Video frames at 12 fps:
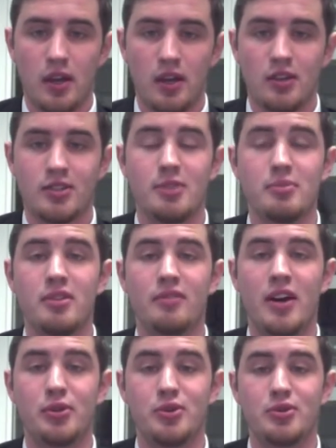Some of the
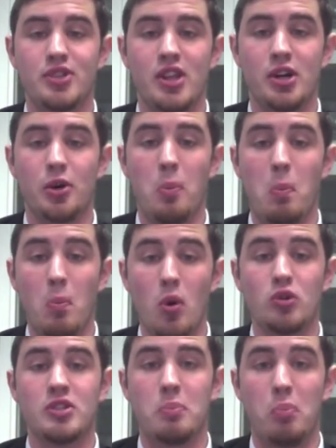values that are
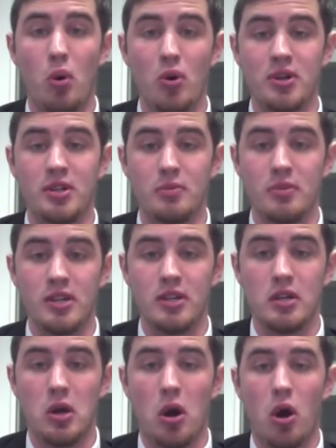most important to me
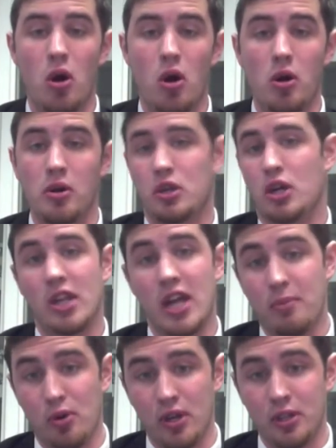are
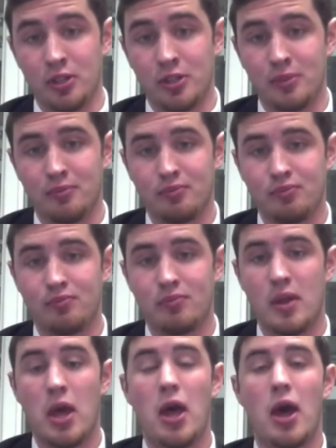collaboration,
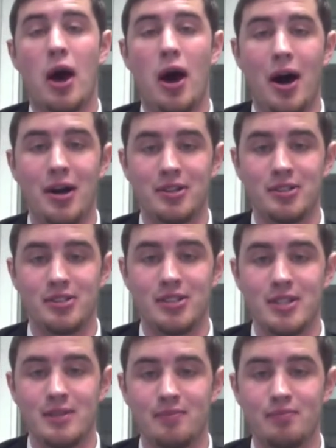honesty,
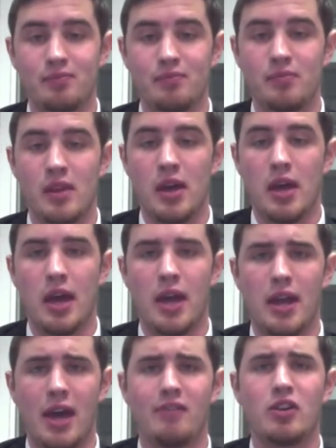and
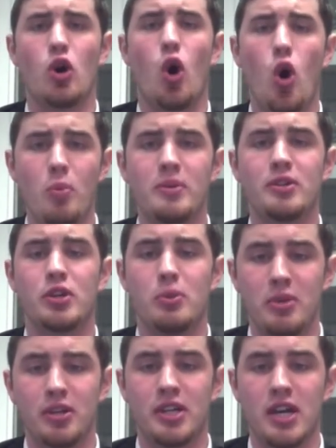having open
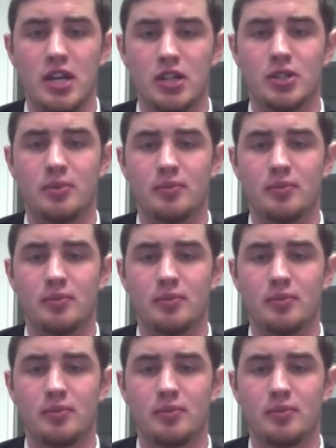communication.